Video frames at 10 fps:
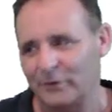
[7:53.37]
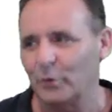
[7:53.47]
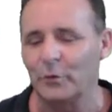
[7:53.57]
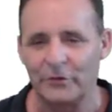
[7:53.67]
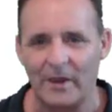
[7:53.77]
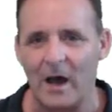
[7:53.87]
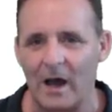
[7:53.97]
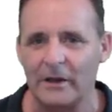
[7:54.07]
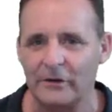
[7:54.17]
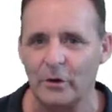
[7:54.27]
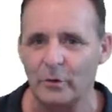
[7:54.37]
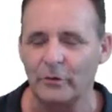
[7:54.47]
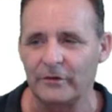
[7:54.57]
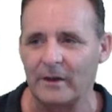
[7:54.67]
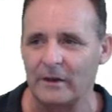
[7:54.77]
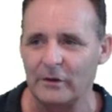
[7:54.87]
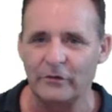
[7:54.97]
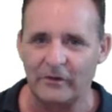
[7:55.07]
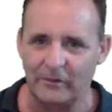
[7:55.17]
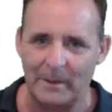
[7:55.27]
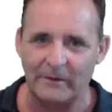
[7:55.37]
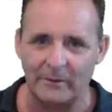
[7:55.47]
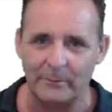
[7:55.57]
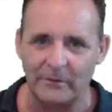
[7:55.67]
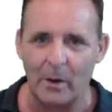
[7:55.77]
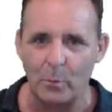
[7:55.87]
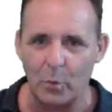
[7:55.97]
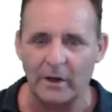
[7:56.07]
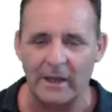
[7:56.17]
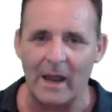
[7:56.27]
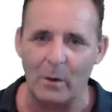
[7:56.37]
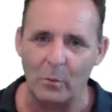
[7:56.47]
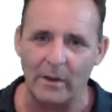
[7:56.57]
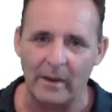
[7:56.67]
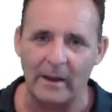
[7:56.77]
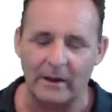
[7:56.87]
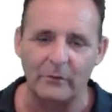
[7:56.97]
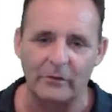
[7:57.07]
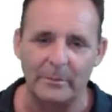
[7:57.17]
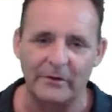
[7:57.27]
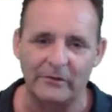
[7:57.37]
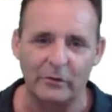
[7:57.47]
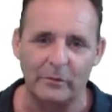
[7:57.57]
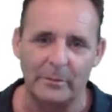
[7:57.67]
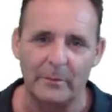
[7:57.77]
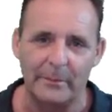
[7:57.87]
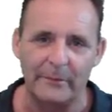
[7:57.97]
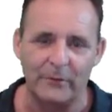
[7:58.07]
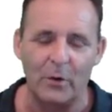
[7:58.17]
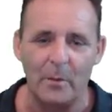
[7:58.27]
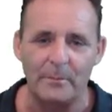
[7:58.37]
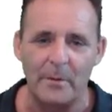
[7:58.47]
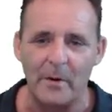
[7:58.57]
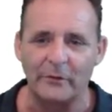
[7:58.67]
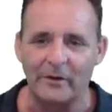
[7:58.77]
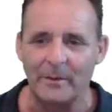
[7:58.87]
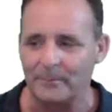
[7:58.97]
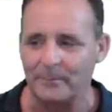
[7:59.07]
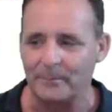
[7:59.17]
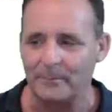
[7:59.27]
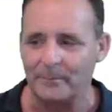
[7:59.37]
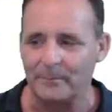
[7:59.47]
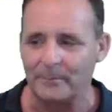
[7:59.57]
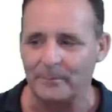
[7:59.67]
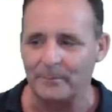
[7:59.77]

tools that I use, and they usually spend some time working out whether they're going to be suitable before promoting them, which is,